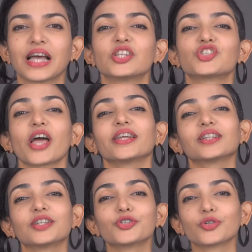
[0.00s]
China
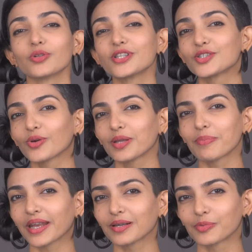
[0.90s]
controls solar
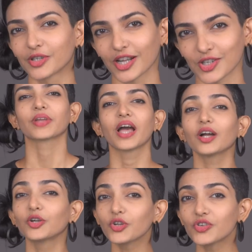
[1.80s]
panel production. A
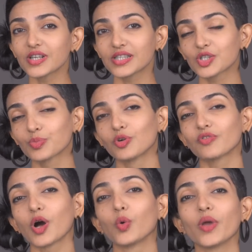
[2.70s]
good reason to move
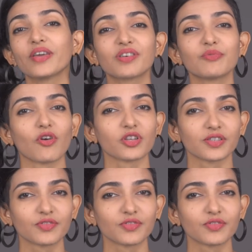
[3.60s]
away from fossil